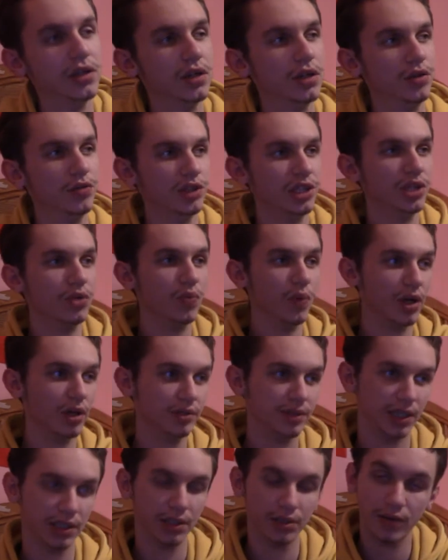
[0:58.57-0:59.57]
really well
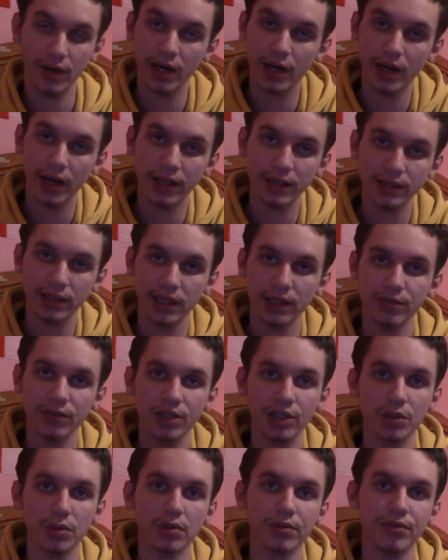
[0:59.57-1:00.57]
decorated. I can take a
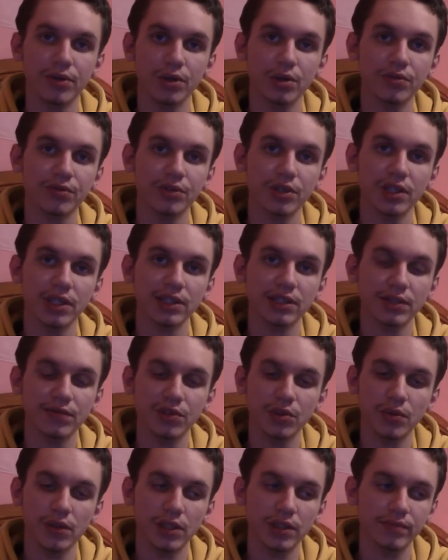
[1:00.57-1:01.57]
video or a photo for you guys if
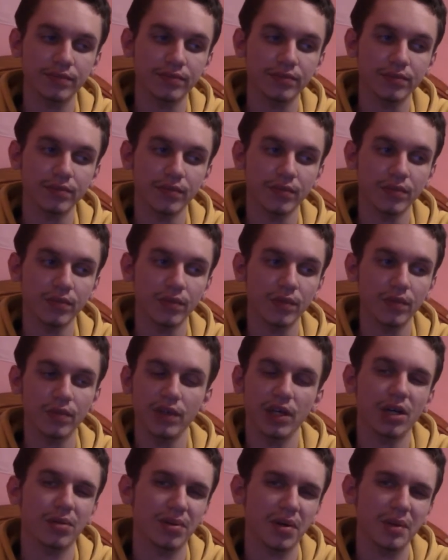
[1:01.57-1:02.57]
you want.
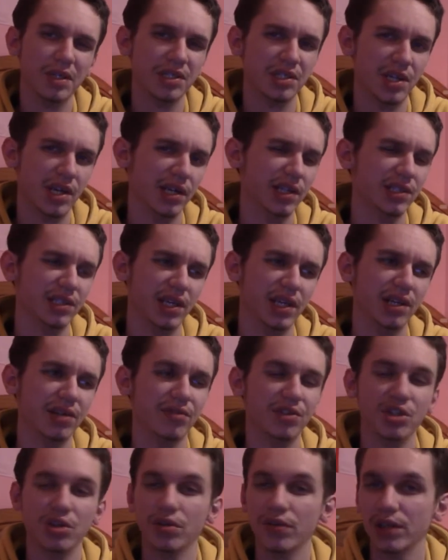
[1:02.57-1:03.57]
Yeah, I'll probably take a
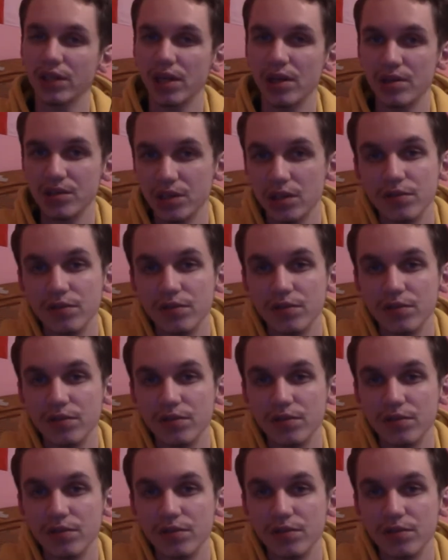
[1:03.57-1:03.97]
video around the house